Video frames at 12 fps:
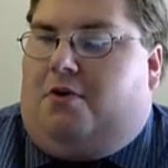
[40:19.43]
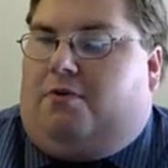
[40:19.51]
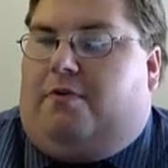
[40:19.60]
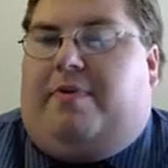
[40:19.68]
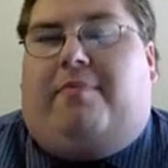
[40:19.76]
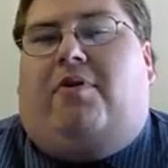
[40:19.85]

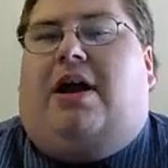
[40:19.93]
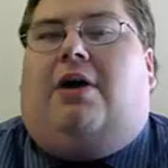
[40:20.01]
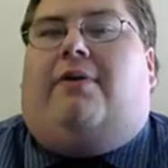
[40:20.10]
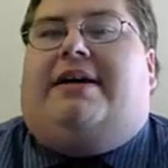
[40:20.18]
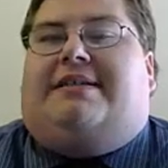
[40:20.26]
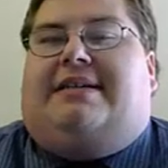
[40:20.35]
Remember how
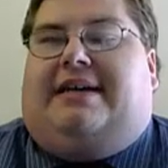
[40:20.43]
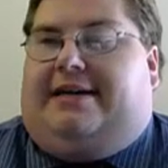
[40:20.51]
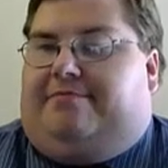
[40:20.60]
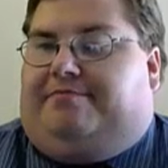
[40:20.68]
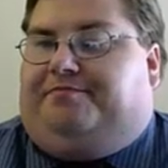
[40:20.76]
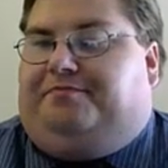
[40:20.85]
I
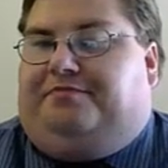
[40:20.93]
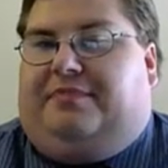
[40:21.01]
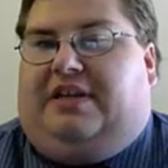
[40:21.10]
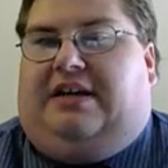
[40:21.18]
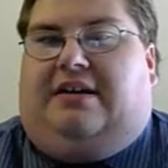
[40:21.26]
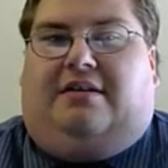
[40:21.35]
said,
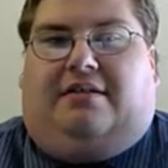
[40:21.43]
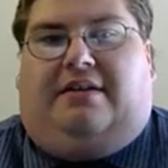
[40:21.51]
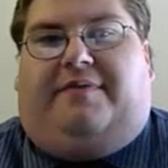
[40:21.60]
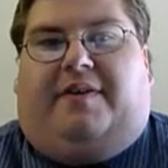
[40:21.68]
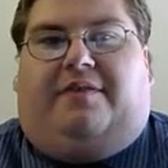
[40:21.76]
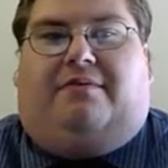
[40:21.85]
and
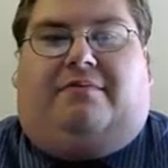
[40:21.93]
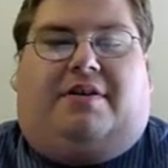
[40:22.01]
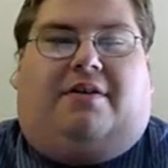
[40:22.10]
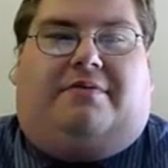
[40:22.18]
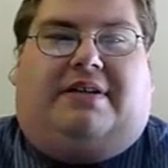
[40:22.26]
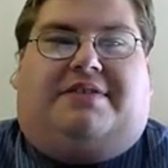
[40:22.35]
if you
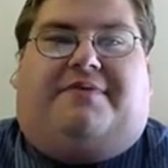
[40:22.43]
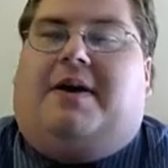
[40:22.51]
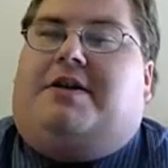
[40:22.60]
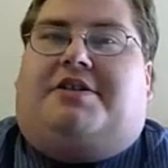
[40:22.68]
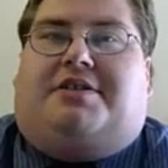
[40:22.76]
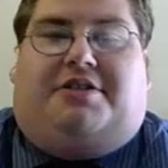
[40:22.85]
don't, that's
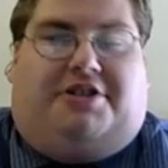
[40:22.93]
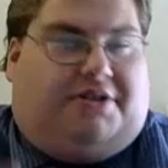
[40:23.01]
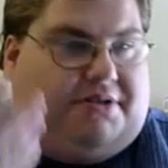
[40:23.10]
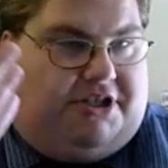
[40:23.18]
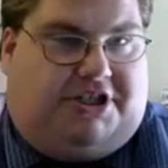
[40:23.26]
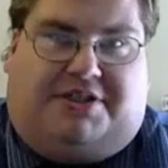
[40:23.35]
fine.
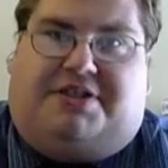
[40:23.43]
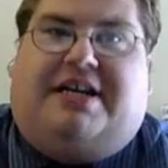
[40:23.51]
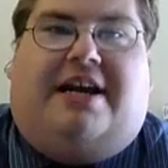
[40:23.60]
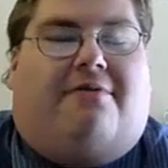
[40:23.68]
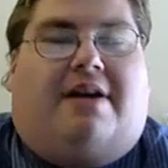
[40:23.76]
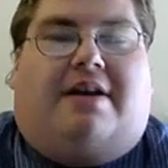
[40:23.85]
Just say
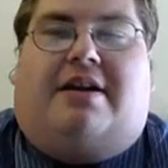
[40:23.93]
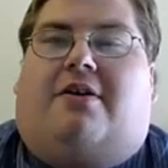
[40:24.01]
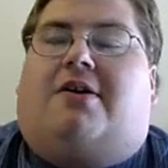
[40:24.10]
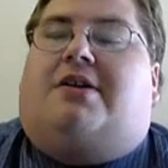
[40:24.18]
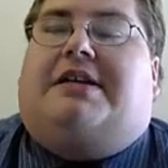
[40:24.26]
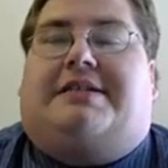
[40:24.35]
it right now.
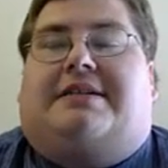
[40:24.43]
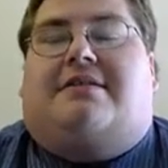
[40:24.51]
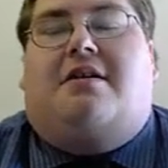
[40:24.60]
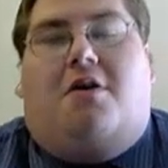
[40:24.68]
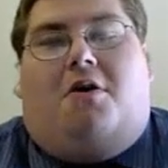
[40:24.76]
I'll listen.